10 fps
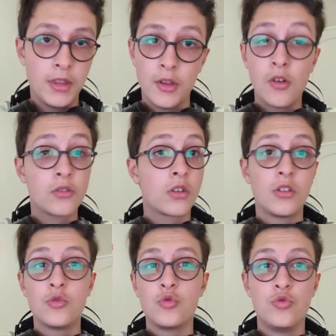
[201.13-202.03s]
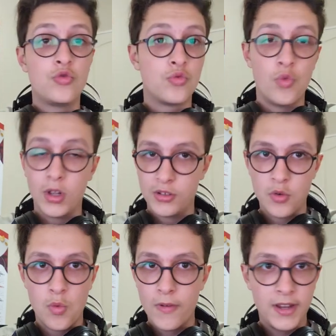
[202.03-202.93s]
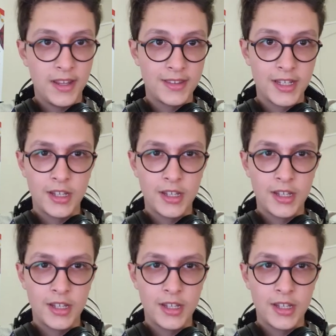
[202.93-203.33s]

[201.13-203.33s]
They're not going to drill you or anything.